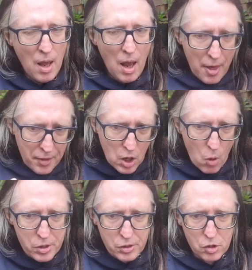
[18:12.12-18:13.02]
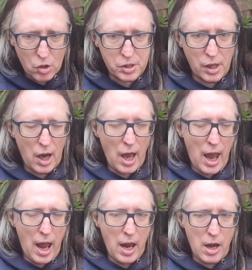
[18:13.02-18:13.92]
And they go into the doctor
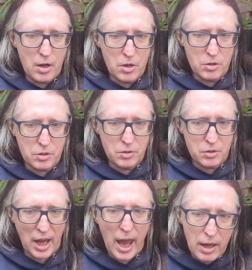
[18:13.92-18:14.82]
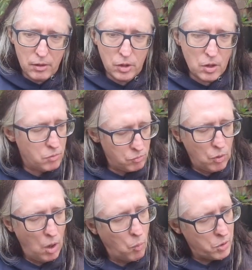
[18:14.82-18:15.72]
and say, you know,
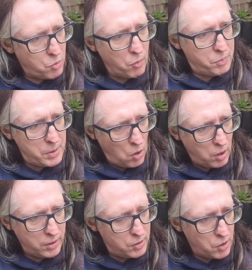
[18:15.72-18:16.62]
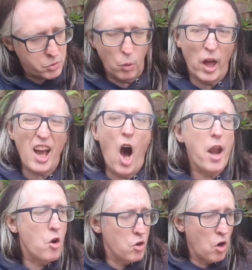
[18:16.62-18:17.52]
what's wrong with me, doc? And the doctor will like, I
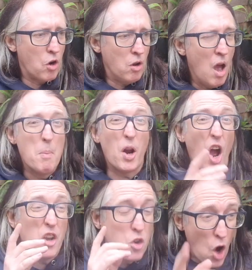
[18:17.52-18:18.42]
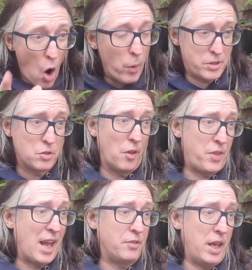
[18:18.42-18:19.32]
don't know, but I know it's not
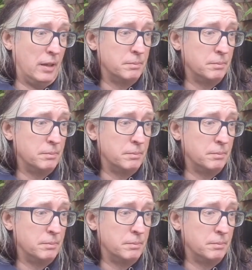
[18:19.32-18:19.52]
that thing.